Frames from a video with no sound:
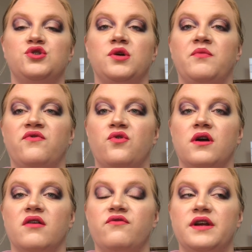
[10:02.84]
trip for
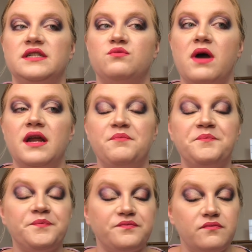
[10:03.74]
a friend's wedding.
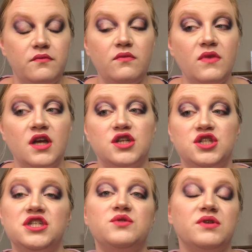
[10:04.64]

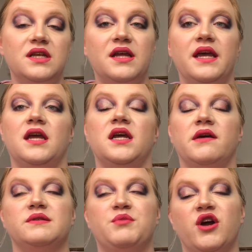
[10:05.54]
She's really liking it. It
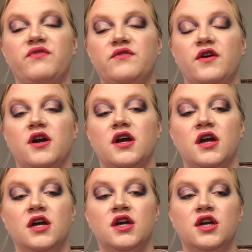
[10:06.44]
was perfect for her.
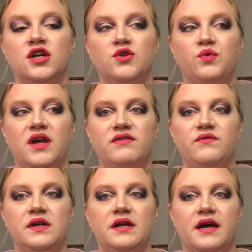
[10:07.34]
We have
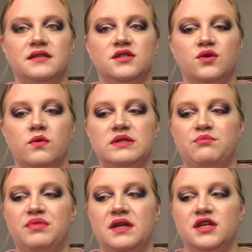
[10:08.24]
different dads, so it was
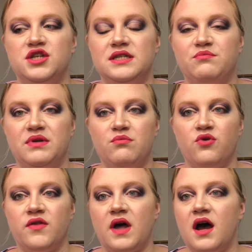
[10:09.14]
she's a bit
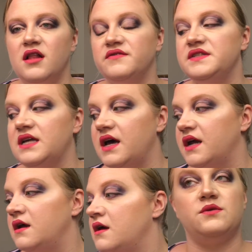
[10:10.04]
more on the olive
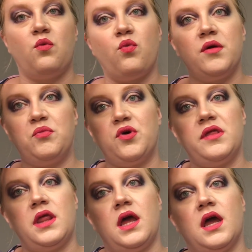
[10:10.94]
side. There's one more
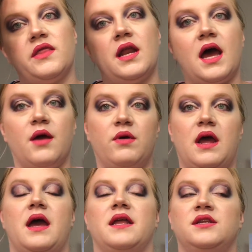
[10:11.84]
thing that I would
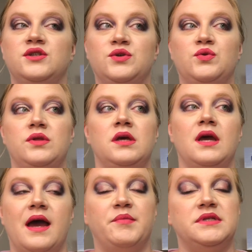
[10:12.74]
add to
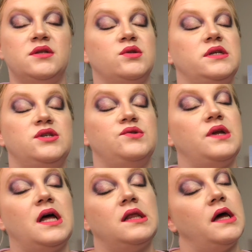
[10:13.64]
the absolutely do
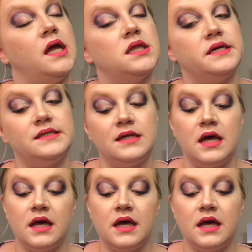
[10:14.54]
not like list.